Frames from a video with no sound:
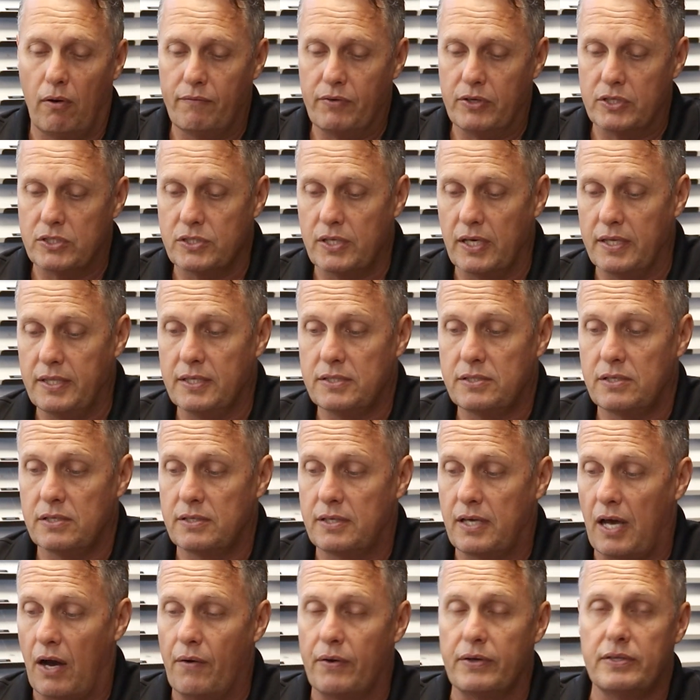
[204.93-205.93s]
Obviously, this
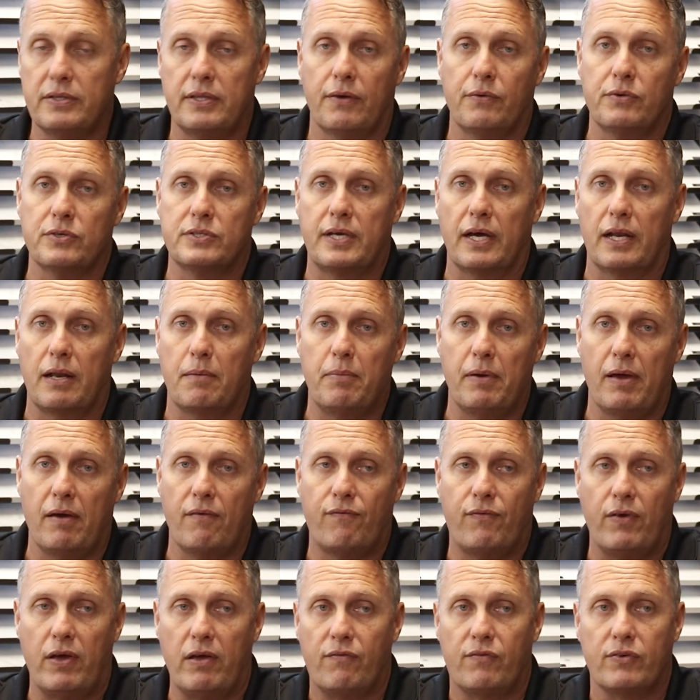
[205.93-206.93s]
is going there is going to be
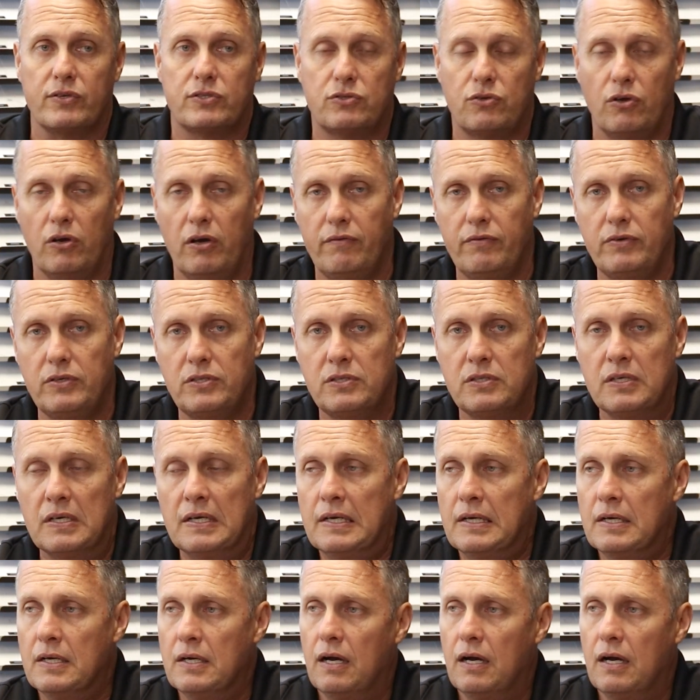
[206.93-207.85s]
a fee for service,